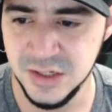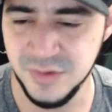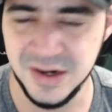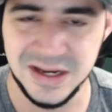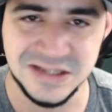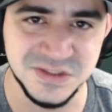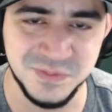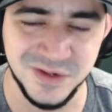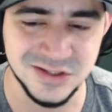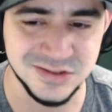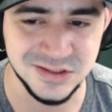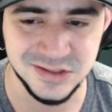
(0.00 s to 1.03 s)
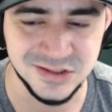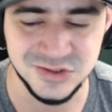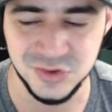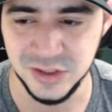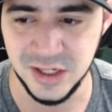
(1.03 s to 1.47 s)
But I guess it's because
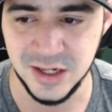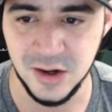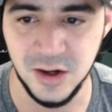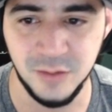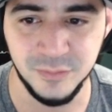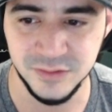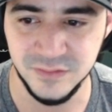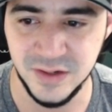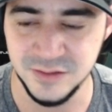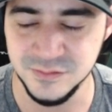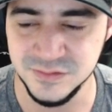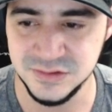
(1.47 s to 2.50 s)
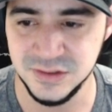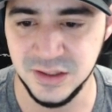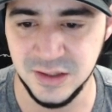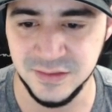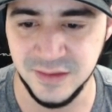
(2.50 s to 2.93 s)
there's only like a couple of items
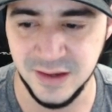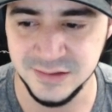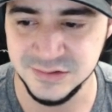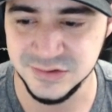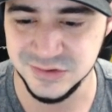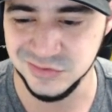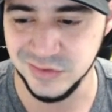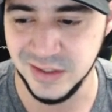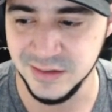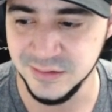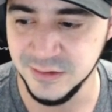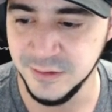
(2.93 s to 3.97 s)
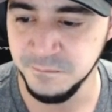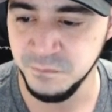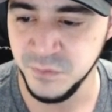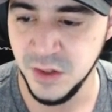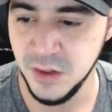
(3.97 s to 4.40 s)
at that. So
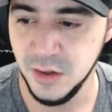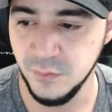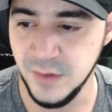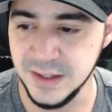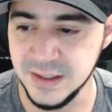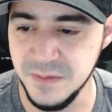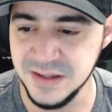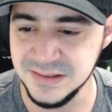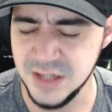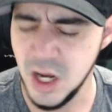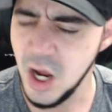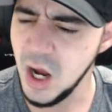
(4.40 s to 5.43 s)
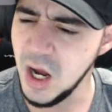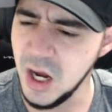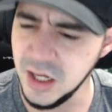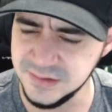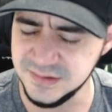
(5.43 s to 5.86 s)
recommended
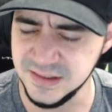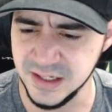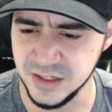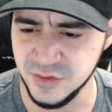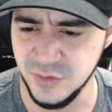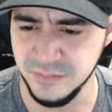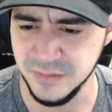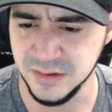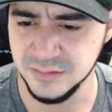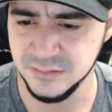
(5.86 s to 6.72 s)
hunting equipment.